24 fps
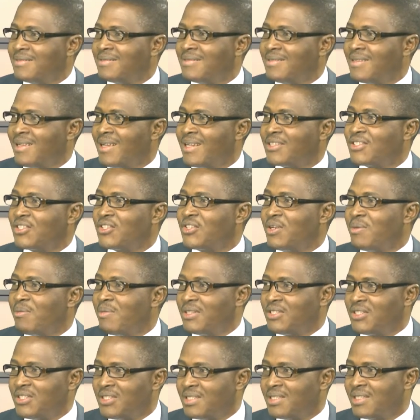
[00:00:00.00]
x-ray
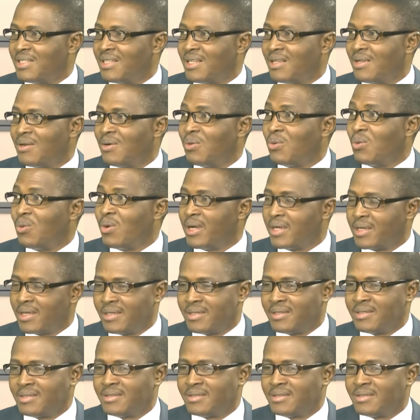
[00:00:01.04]
machine working.